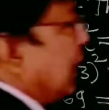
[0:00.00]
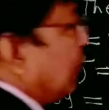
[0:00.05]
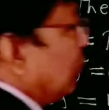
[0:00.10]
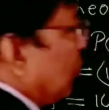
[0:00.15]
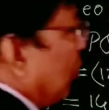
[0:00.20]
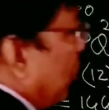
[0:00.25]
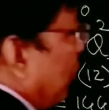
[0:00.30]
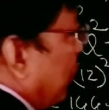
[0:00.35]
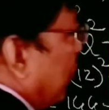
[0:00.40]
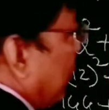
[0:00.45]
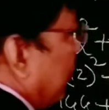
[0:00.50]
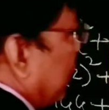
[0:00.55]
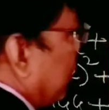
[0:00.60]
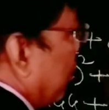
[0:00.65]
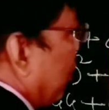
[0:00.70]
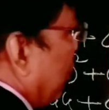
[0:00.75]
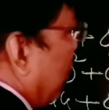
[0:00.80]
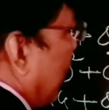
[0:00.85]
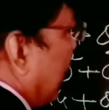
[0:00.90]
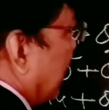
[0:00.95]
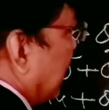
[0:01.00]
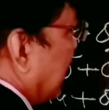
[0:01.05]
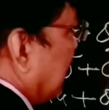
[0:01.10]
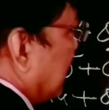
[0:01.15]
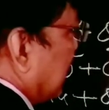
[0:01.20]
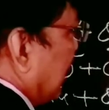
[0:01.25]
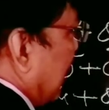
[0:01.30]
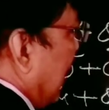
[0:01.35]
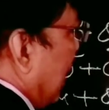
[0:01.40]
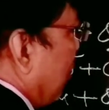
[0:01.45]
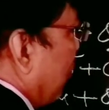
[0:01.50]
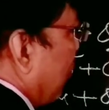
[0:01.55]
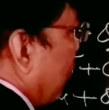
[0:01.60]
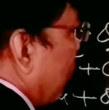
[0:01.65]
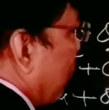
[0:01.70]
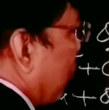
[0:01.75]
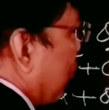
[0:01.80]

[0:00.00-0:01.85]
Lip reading: length of QR is now